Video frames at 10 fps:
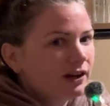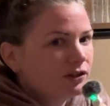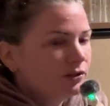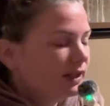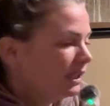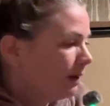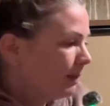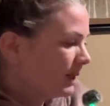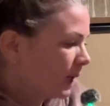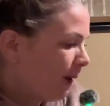our duties up
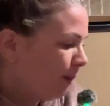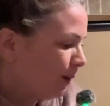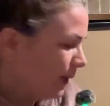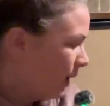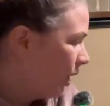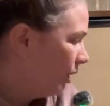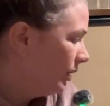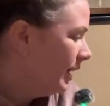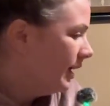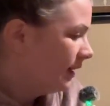as a couple in our
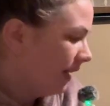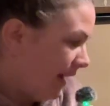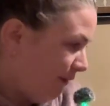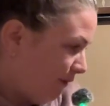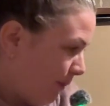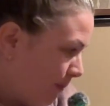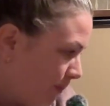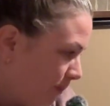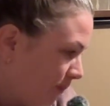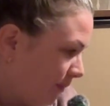life.
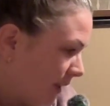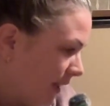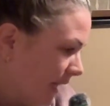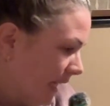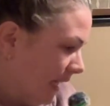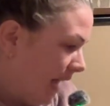In